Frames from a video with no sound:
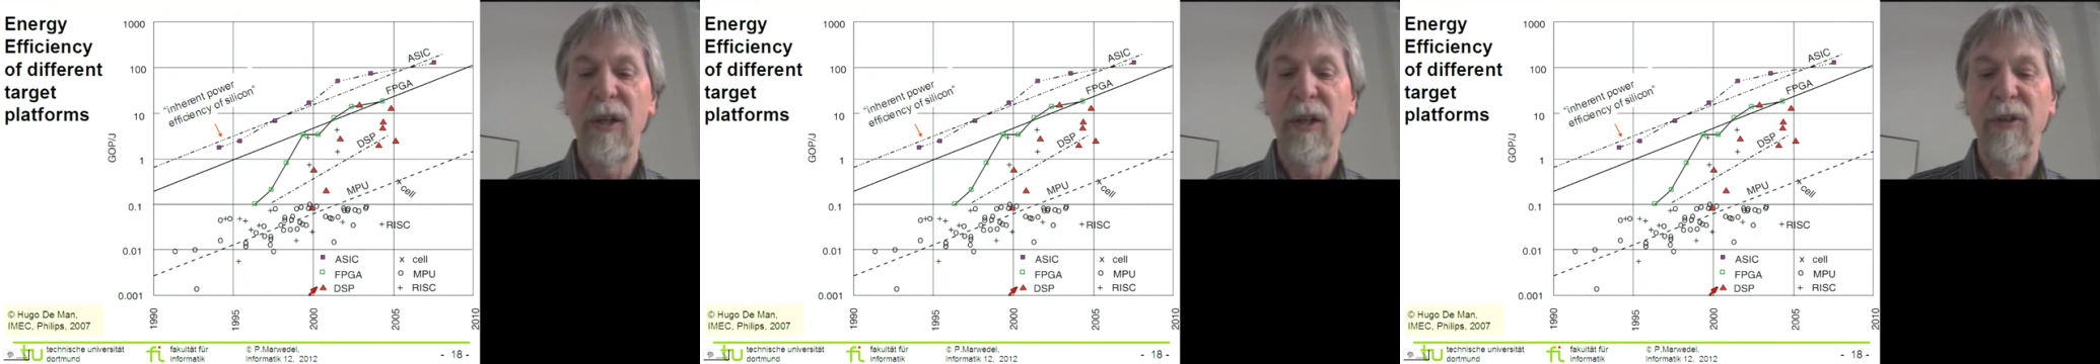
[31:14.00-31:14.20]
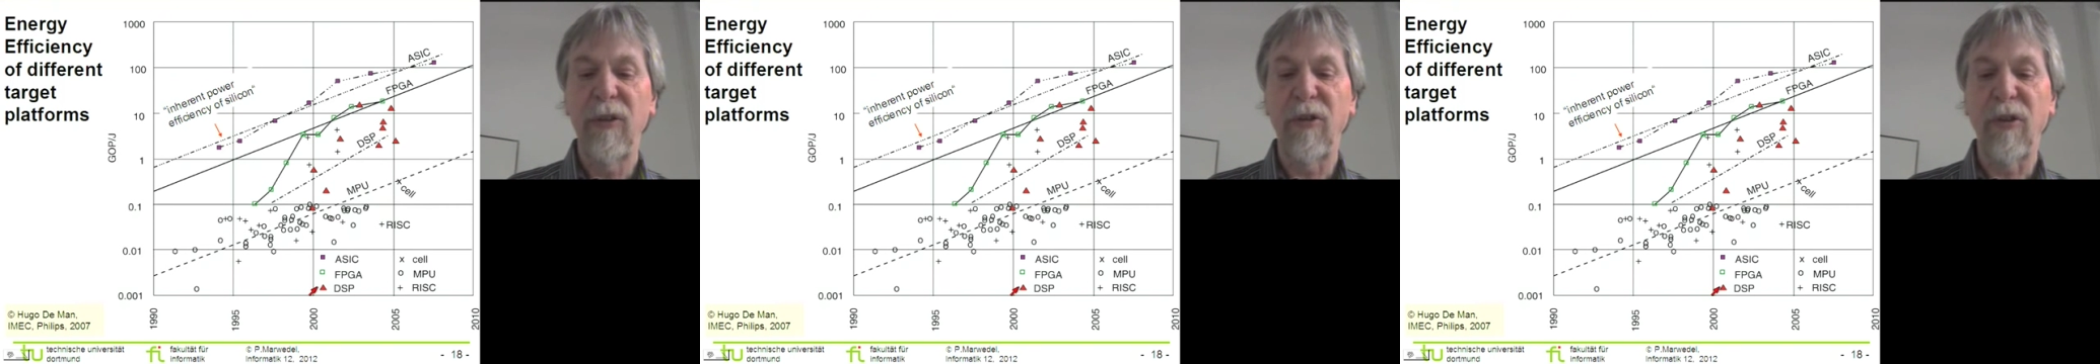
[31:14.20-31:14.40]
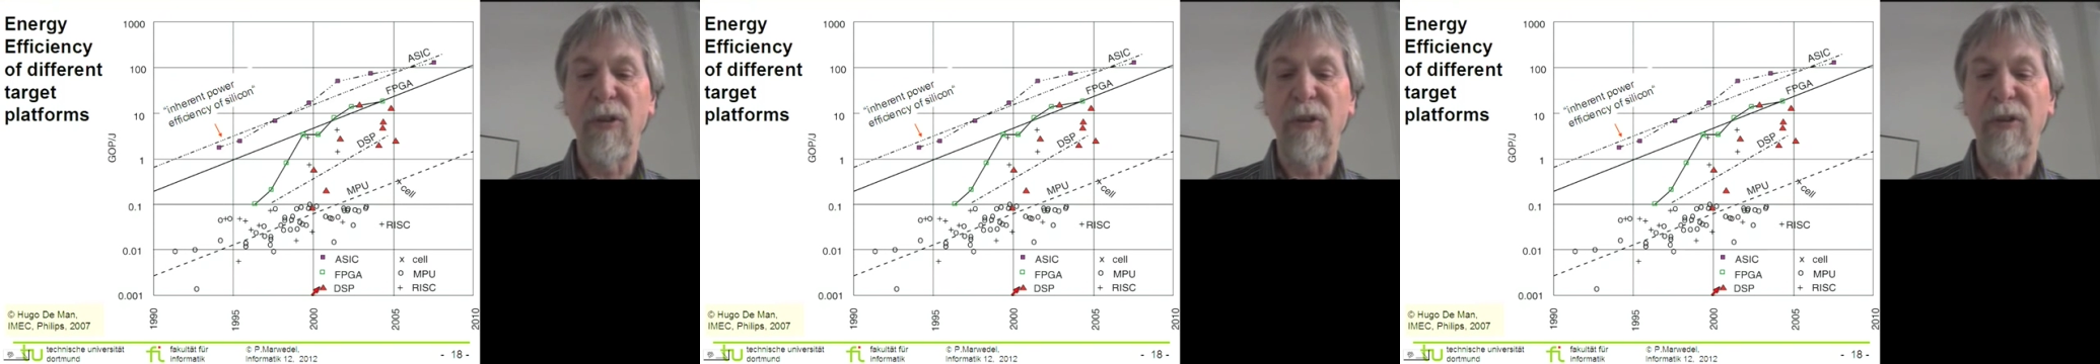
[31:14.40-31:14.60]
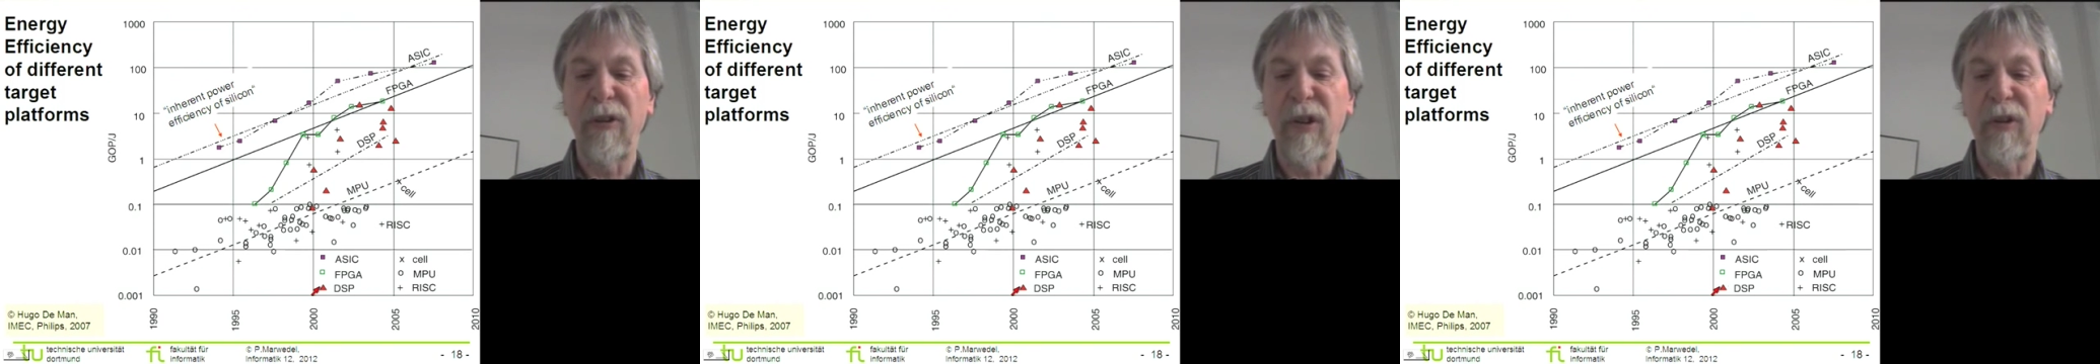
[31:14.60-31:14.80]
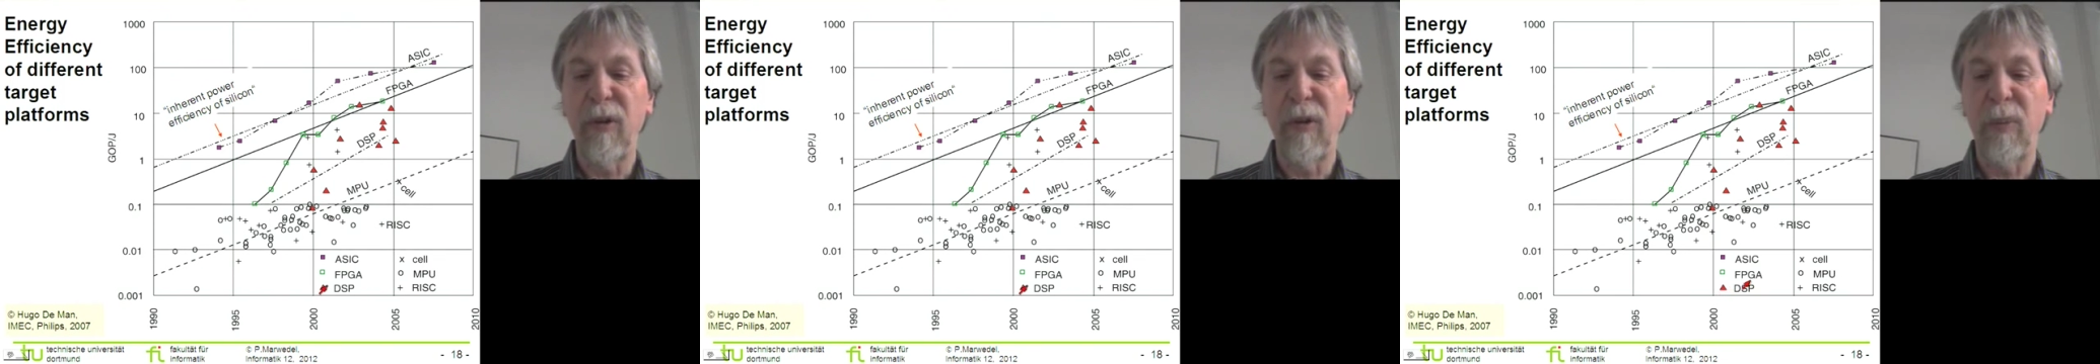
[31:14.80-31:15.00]
digital
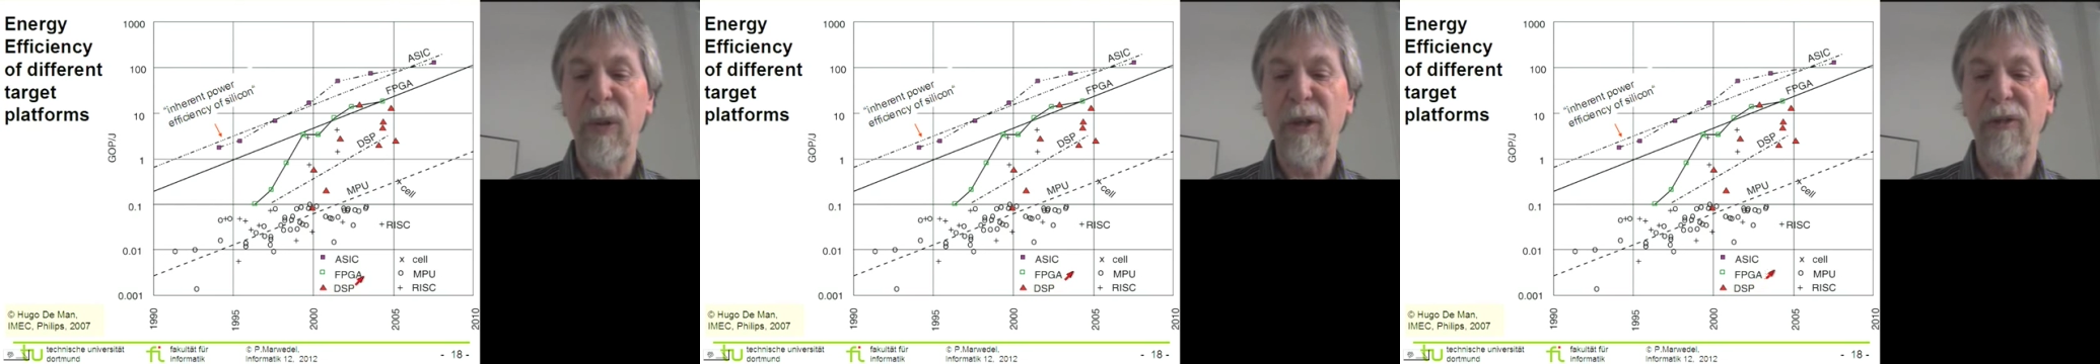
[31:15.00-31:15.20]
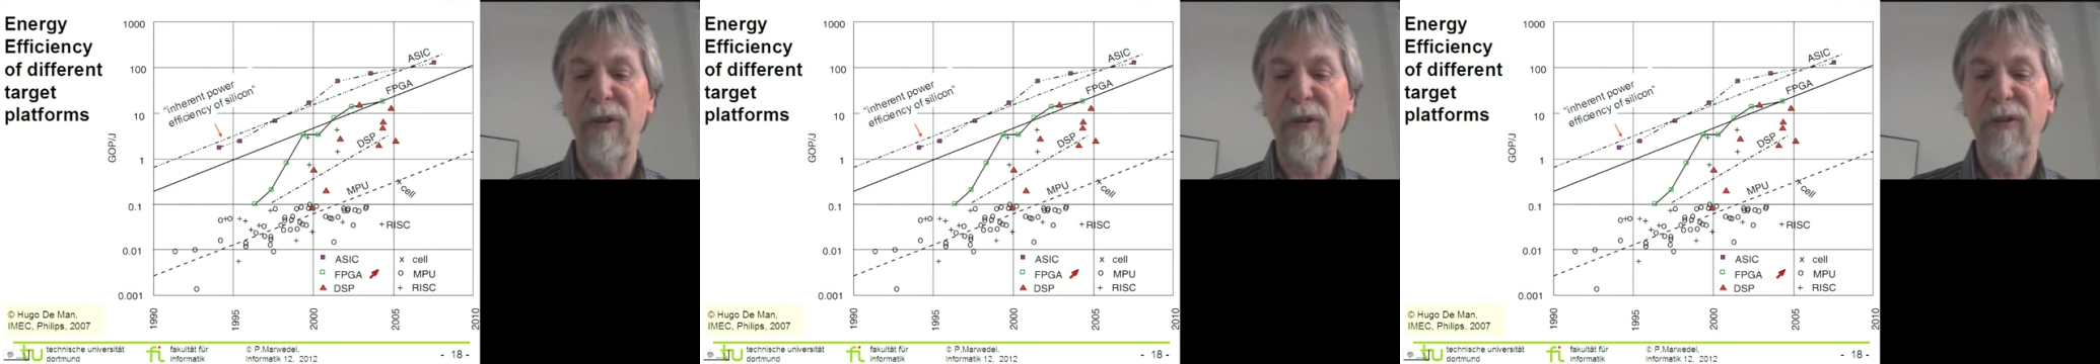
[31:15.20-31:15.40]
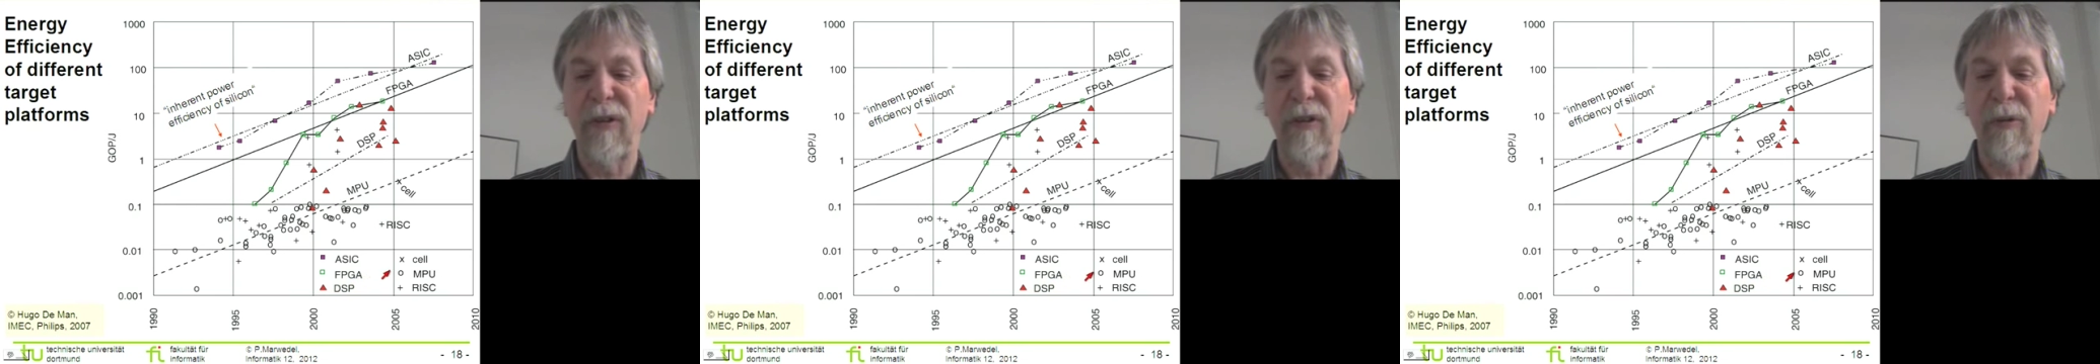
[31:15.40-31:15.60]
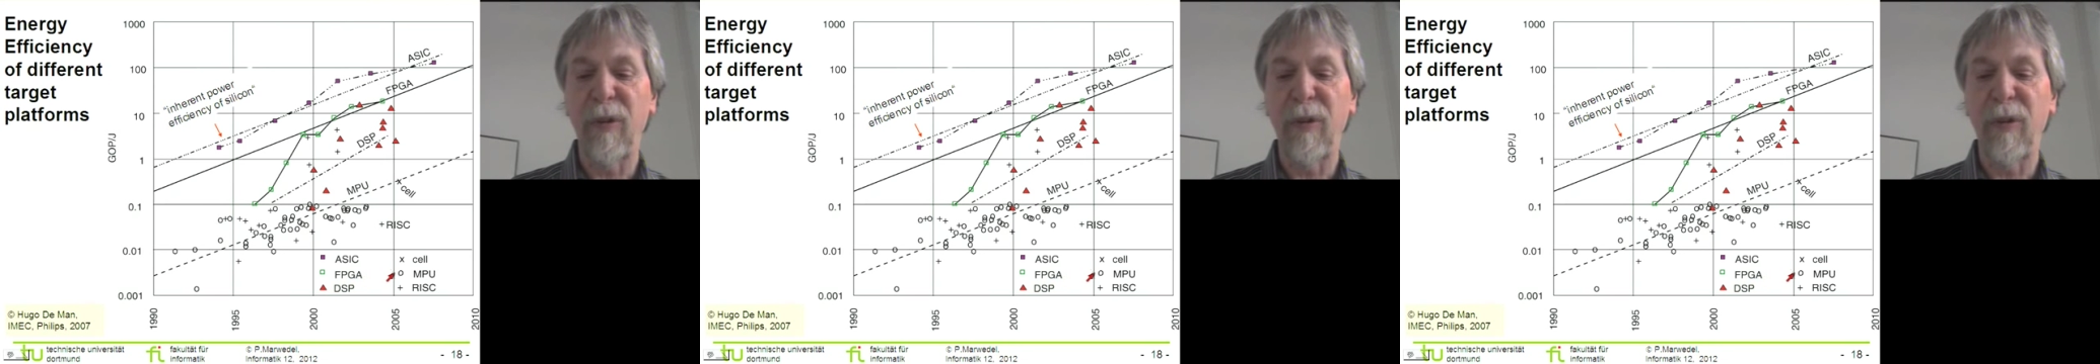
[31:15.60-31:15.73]
signal processors,